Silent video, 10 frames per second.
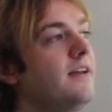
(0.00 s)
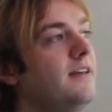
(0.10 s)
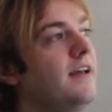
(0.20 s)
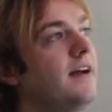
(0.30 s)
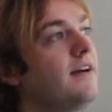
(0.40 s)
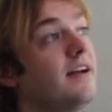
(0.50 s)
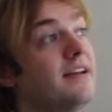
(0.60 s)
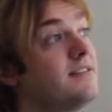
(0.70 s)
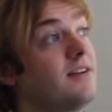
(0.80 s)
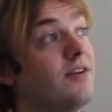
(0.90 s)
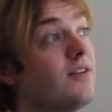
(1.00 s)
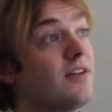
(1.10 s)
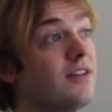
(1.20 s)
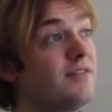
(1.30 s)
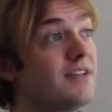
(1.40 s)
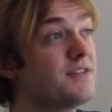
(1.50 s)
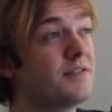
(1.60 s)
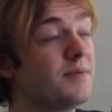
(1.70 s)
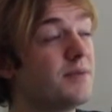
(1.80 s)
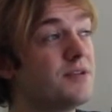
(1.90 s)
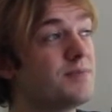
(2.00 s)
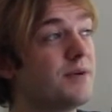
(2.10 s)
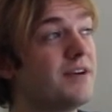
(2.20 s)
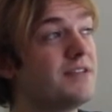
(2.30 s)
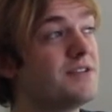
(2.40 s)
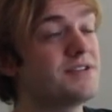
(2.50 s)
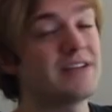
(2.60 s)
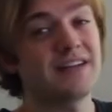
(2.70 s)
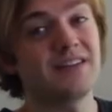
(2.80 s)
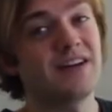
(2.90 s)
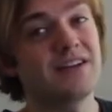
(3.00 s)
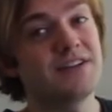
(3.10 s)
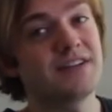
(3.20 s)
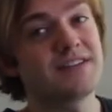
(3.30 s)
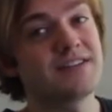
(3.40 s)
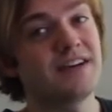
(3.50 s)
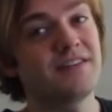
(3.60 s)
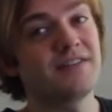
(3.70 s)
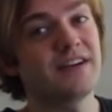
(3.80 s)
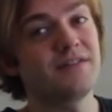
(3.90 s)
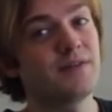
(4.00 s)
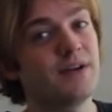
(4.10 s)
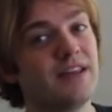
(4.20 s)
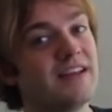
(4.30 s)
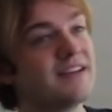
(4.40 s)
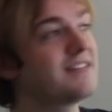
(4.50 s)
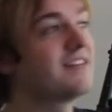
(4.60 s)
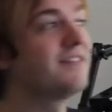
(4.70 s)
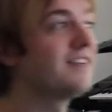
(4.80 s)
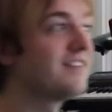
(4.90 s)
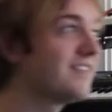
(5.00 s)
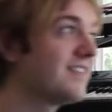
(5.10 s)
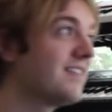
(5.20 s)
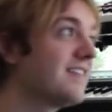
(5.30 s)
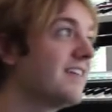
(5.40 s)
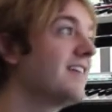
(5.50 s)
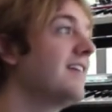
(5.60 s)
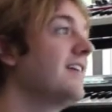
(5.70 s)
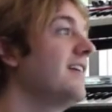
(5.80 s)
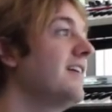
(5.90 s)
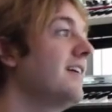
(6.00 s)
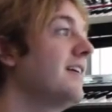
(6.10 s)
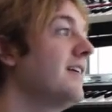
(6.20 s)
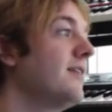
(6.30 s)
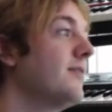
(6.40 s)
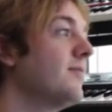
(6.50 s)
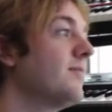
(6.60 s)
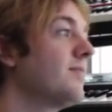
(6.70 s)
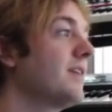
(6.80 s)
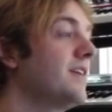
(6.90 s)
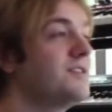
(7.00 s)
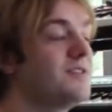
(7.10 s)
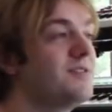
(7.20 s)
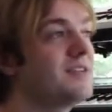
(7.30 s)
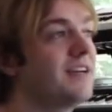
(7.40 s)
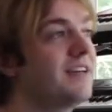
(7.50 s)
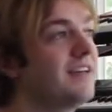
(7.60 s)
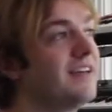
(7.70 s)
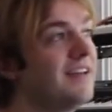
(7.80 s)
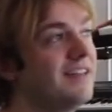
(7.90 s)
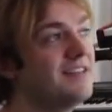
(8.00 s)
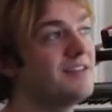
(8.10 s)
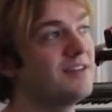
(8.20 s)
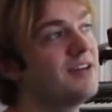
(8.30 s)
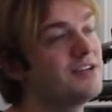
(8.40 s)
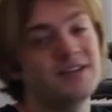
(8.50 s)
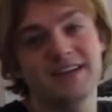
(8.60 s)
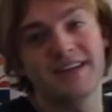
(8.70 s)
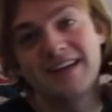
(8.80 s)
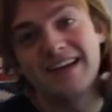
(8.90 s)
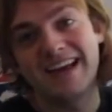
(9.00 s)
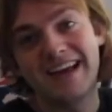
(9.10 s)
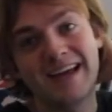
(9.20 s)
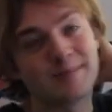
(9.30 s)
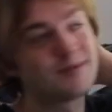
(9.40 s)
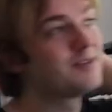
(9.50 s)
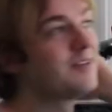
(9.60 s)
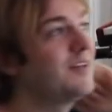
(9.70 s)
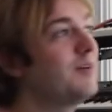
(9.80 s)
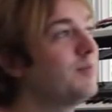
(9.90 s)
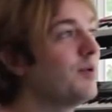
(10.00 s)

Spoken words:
yeah, as all of this for the most part is just like Logic stuff or like free things that I found online. I just use like these Logic amps, you know,